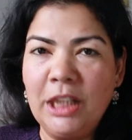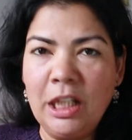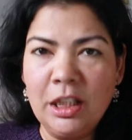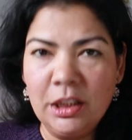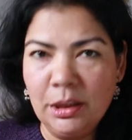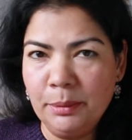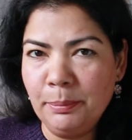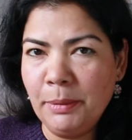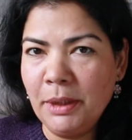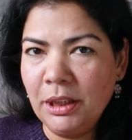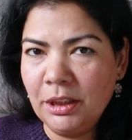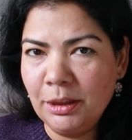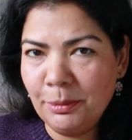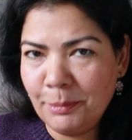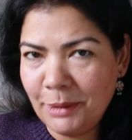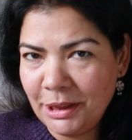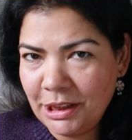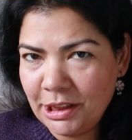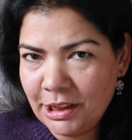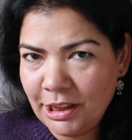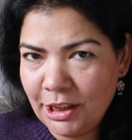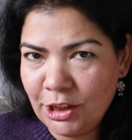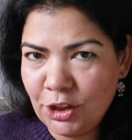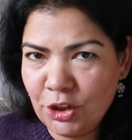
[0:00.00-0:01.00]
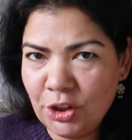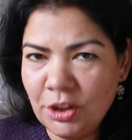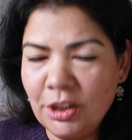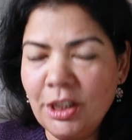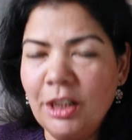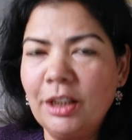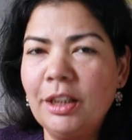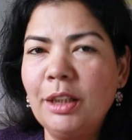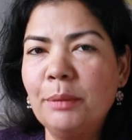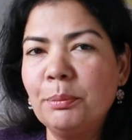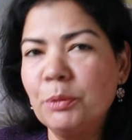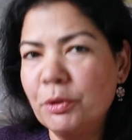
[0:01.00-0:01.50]
Anapana meditation,
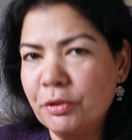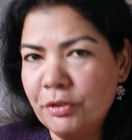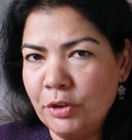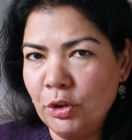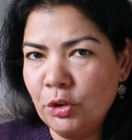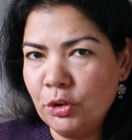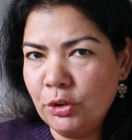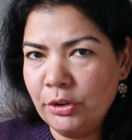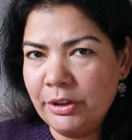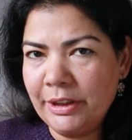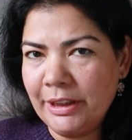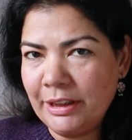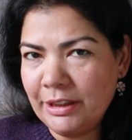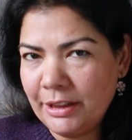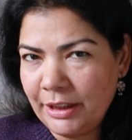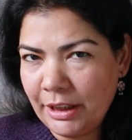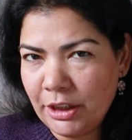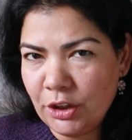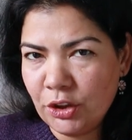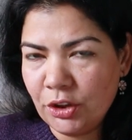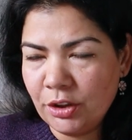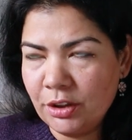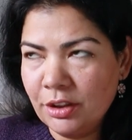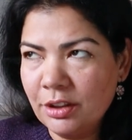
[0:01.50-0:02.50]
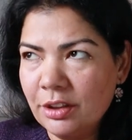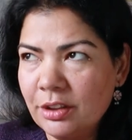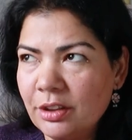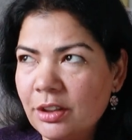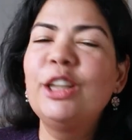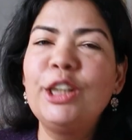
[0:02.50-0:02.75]
and then moves on to sensations.